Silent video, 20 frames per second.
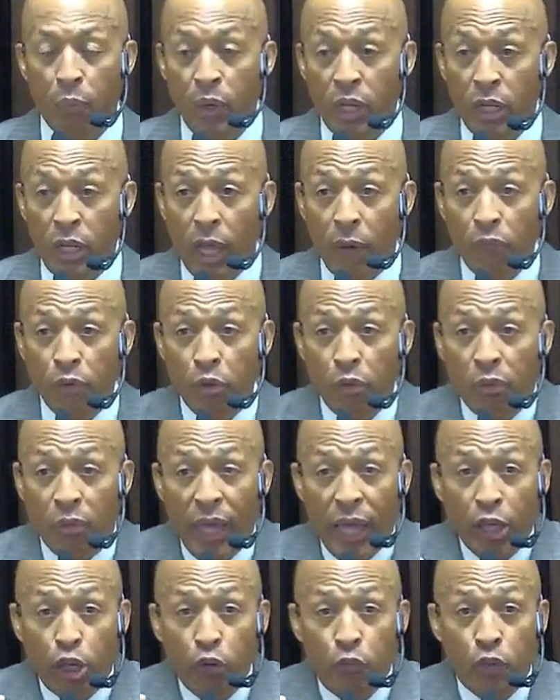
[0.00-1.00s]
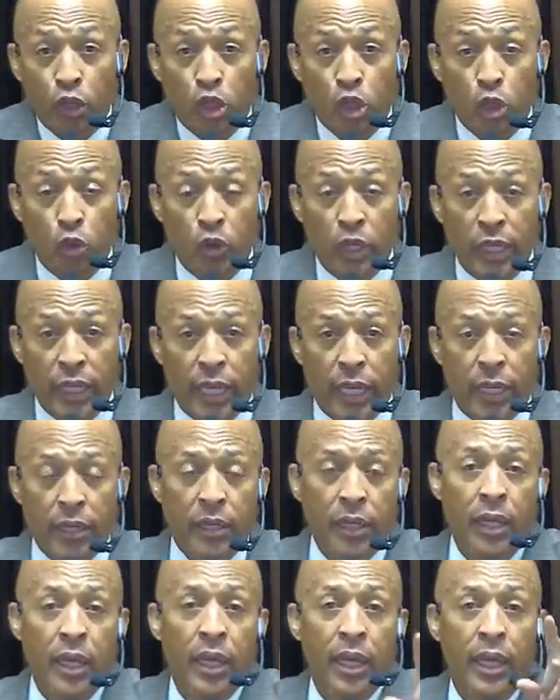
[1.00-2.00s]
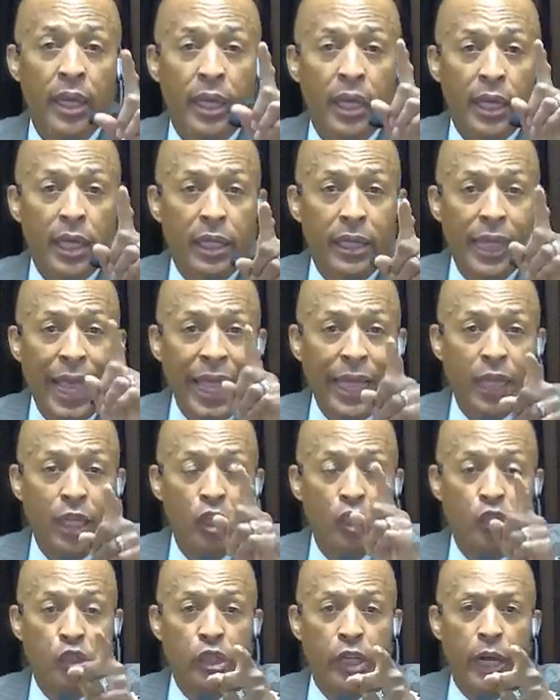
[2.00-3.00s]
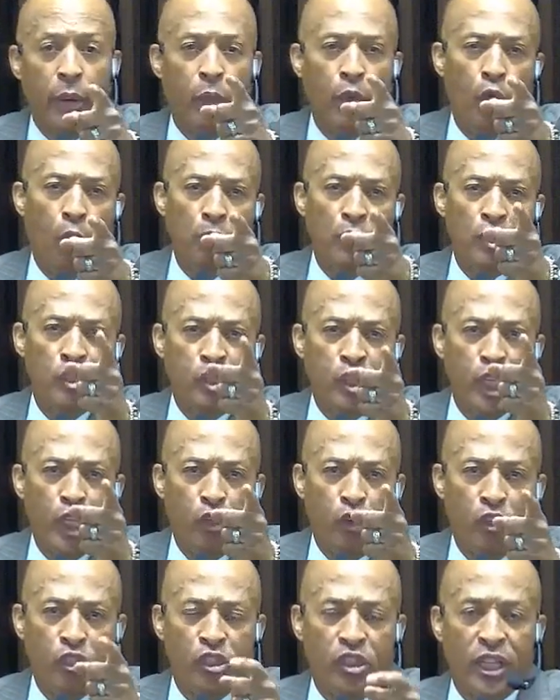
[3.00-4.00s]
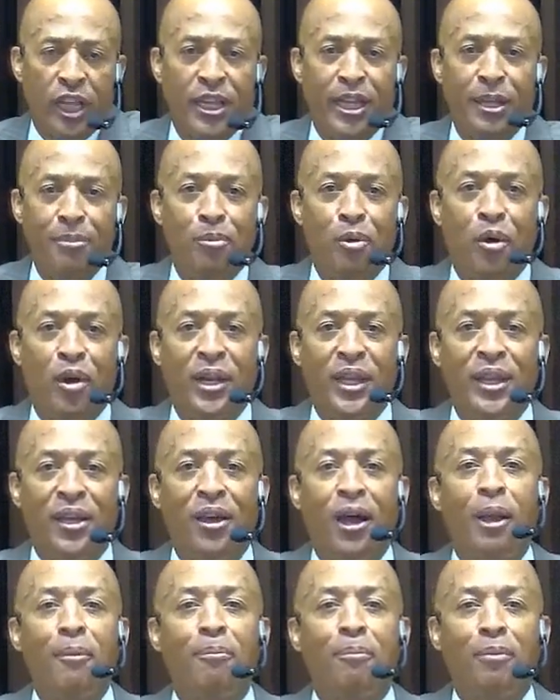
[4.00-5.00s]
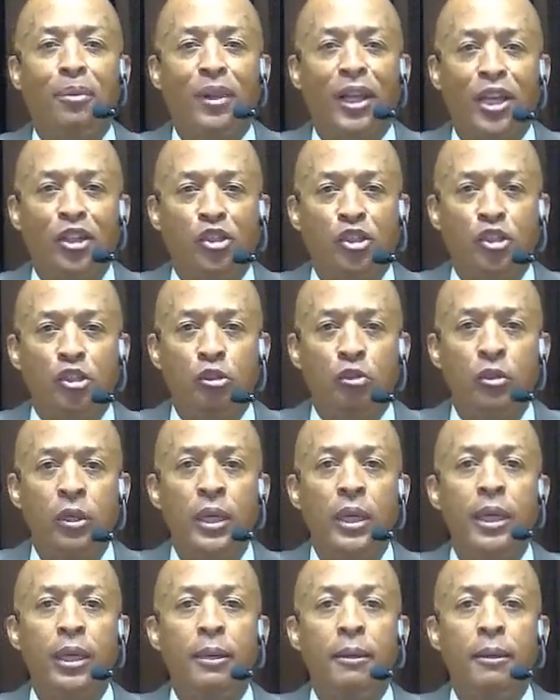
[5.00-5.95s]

We love you. Thank you for tuning in. Hit like and share. We hope to see you on Sunday morning. God bless you.